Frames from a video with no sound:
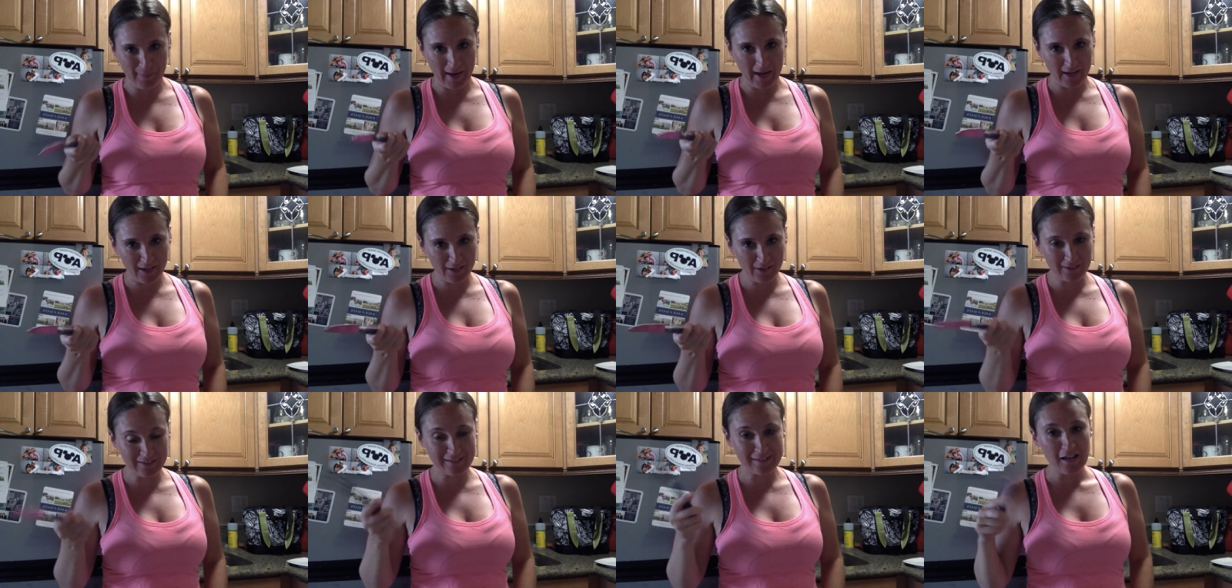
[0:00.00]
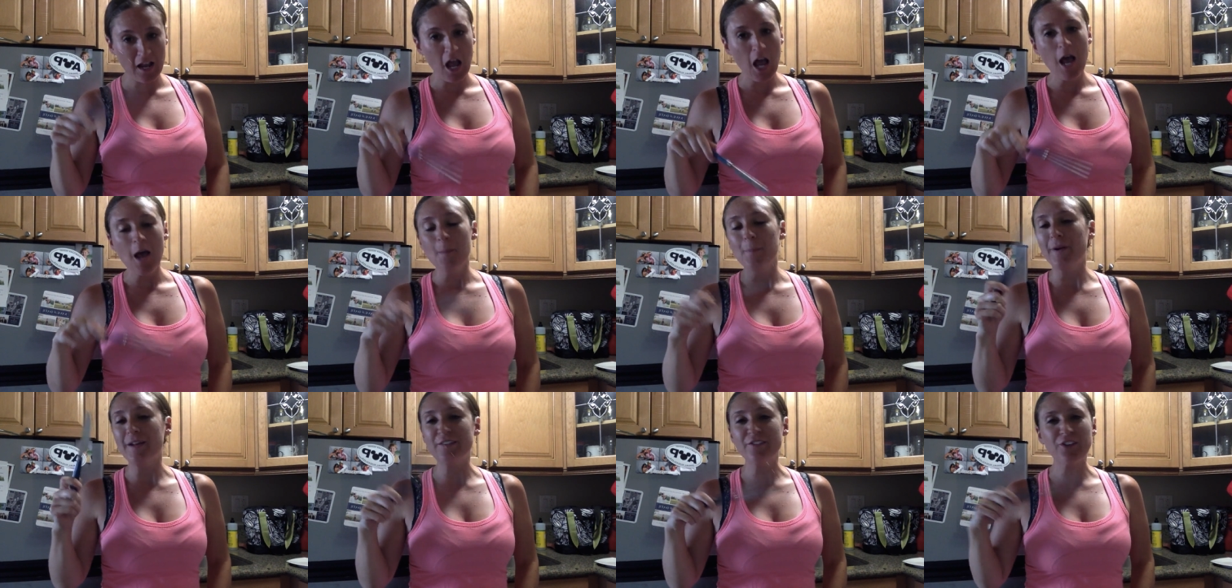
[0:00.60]
bagels
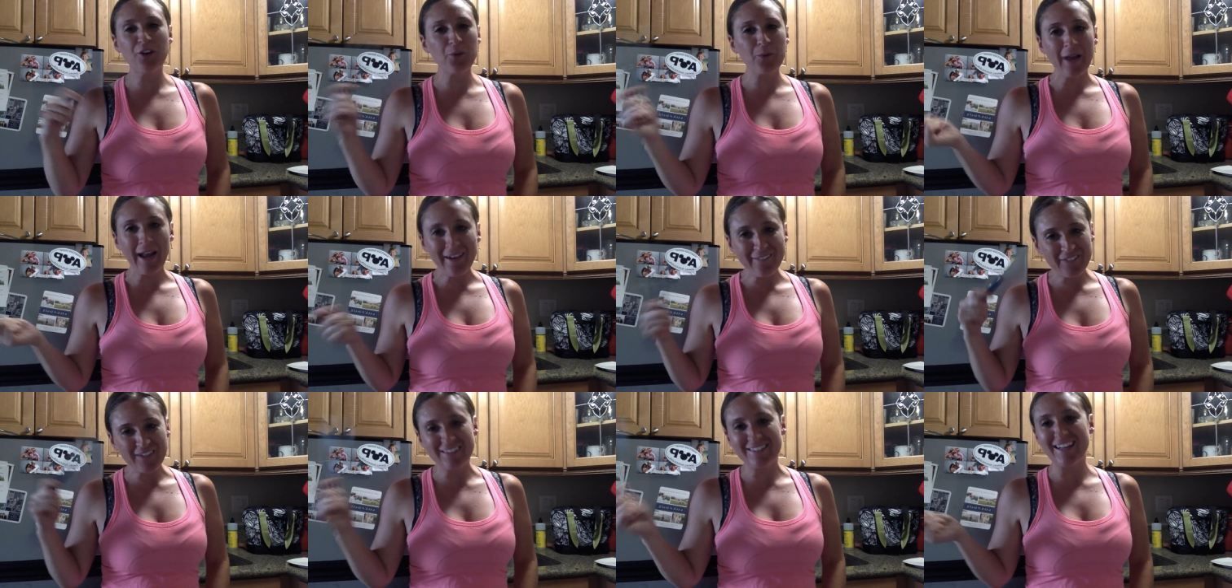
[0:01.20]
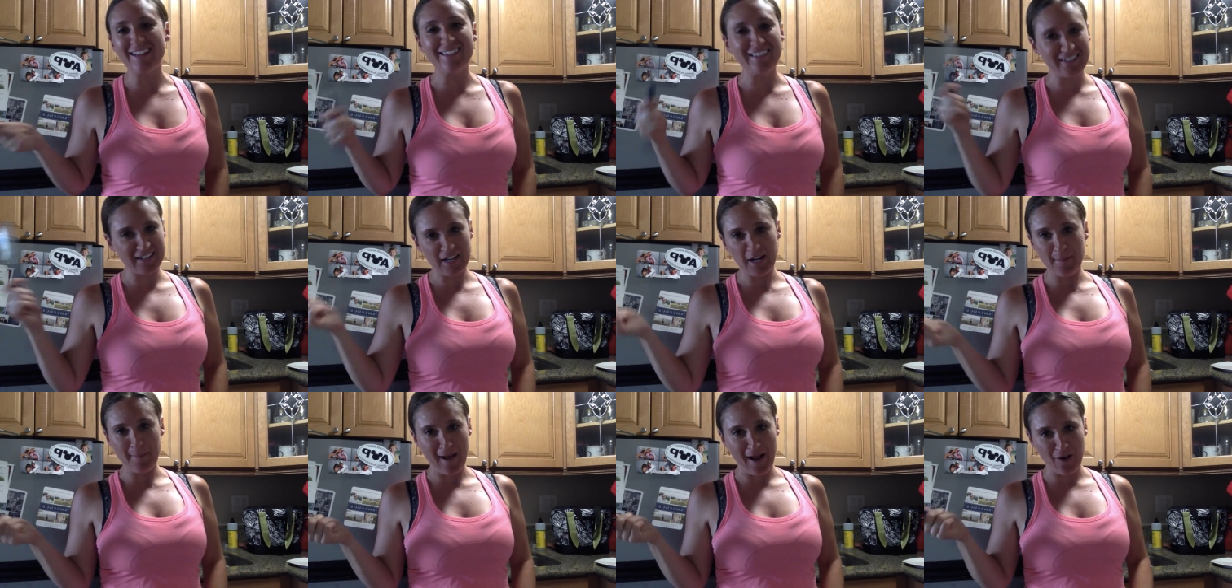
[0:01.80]
but it's okay if it doesn't
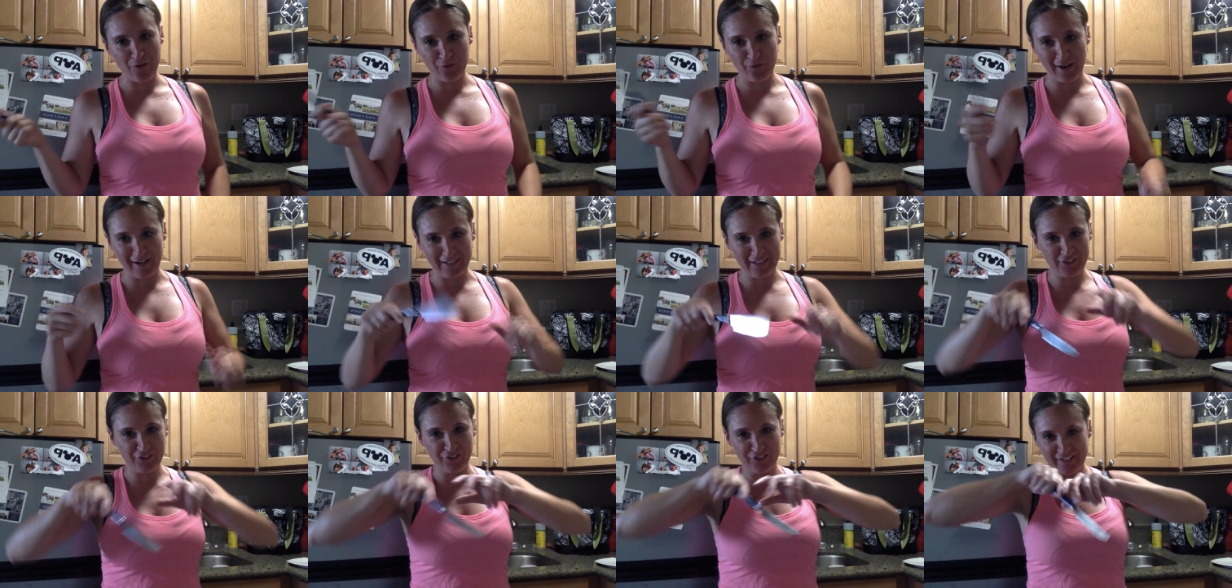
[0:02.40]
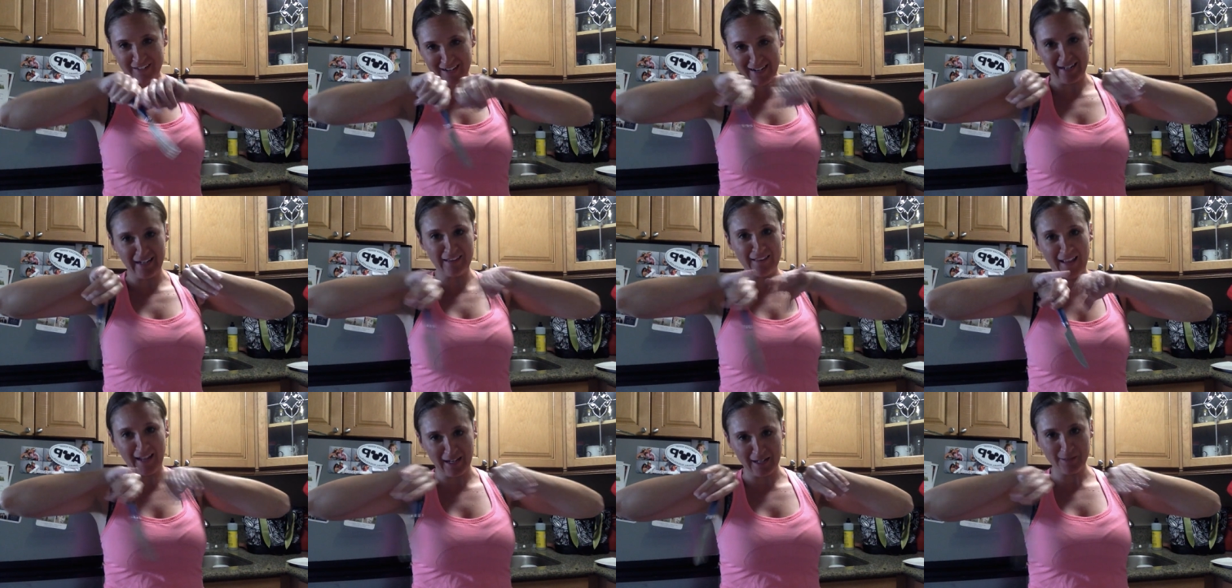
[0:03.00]
come out right. You just kind of
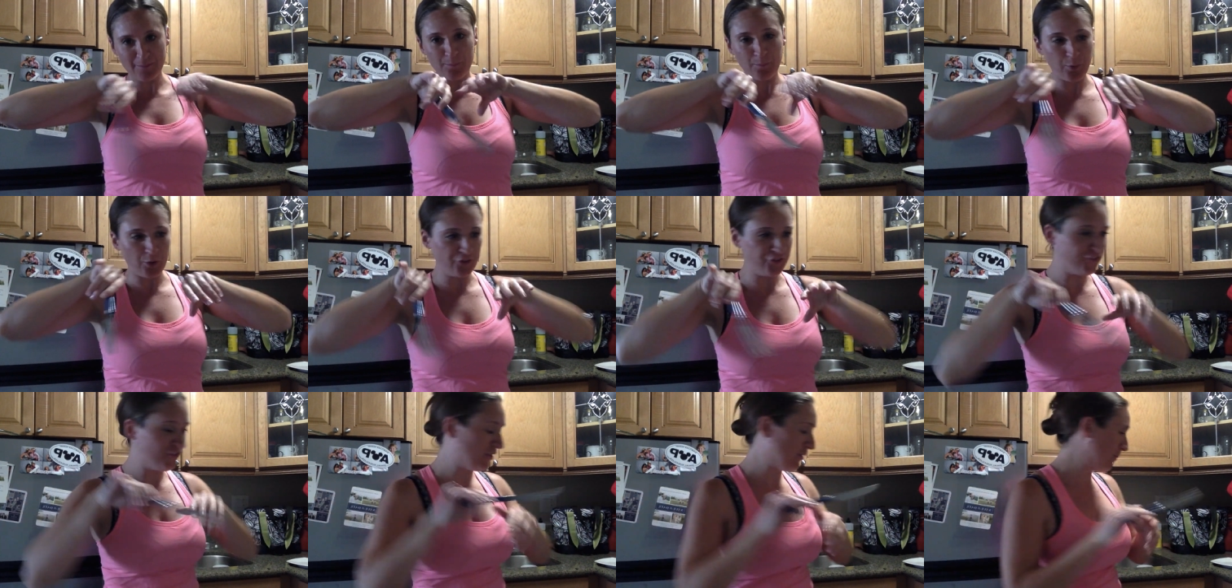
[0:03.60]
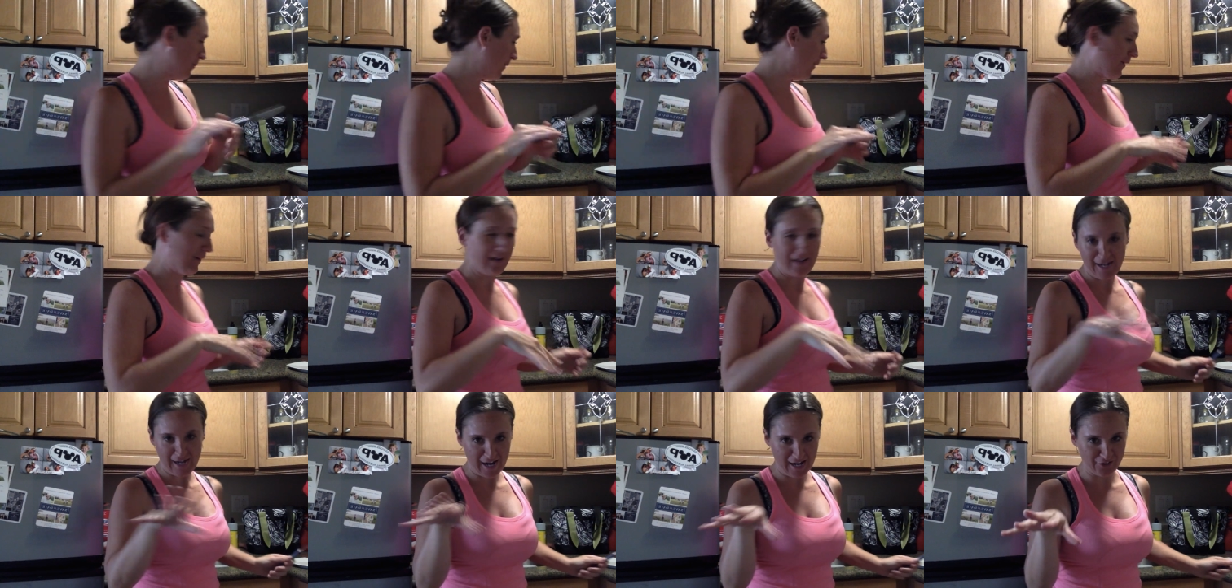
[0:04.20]
like push it
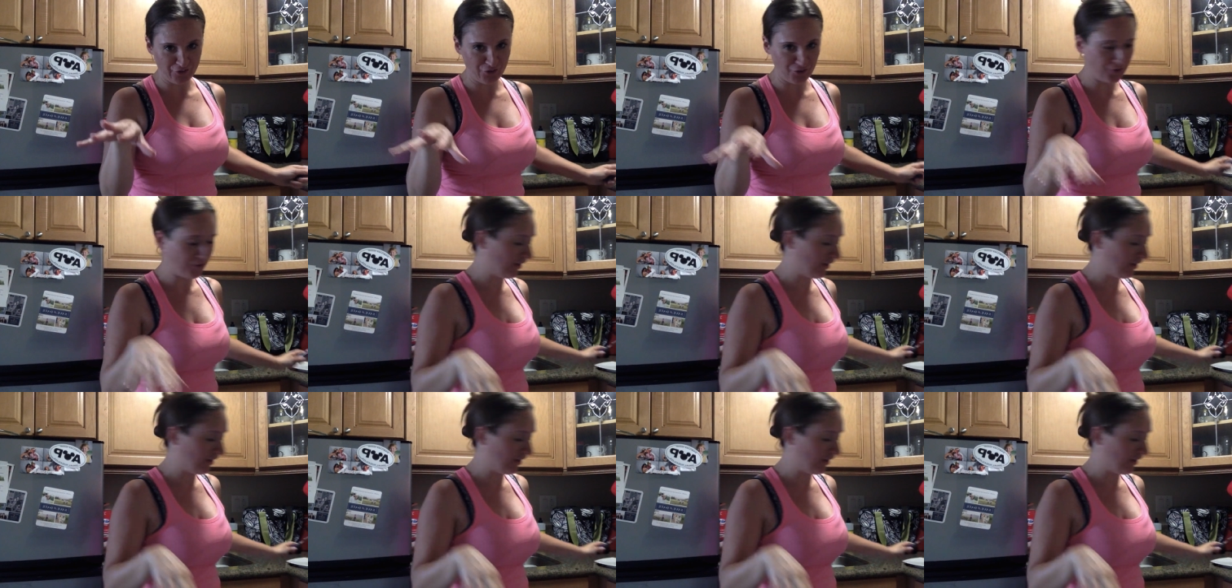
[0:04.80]
apart and you're